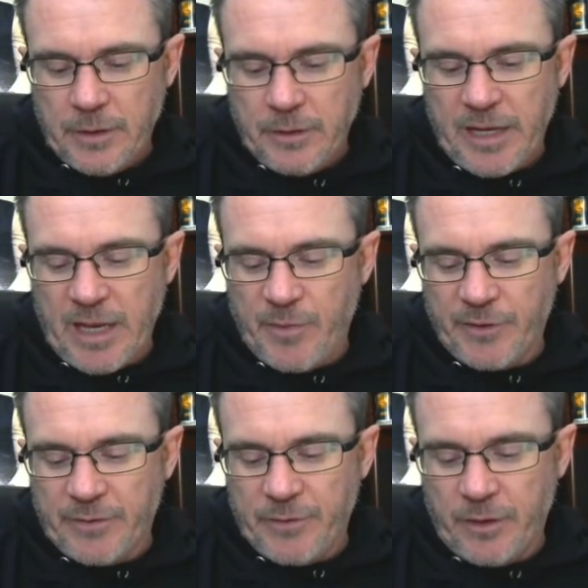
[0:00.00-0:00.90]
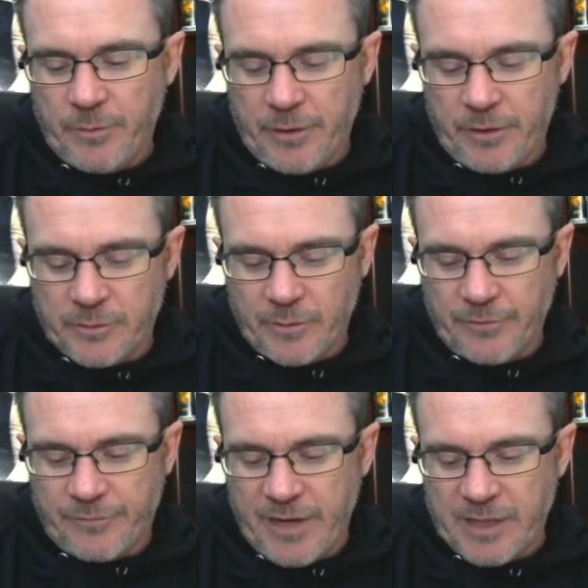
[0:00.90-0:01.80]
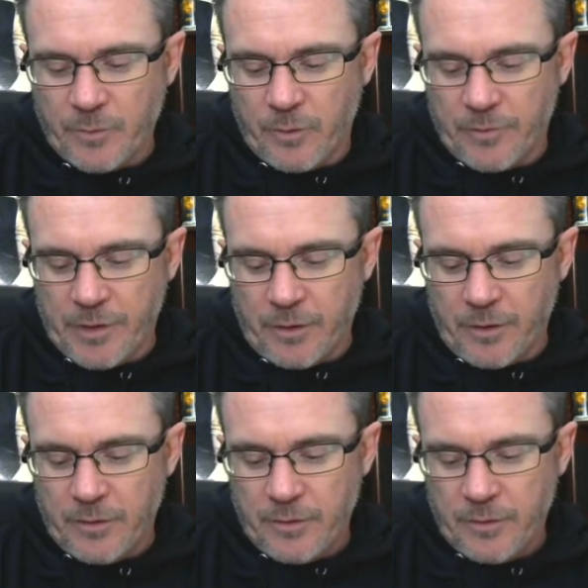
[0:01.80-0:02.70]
Okay, he built everything over there, so we're going to Phasma over here.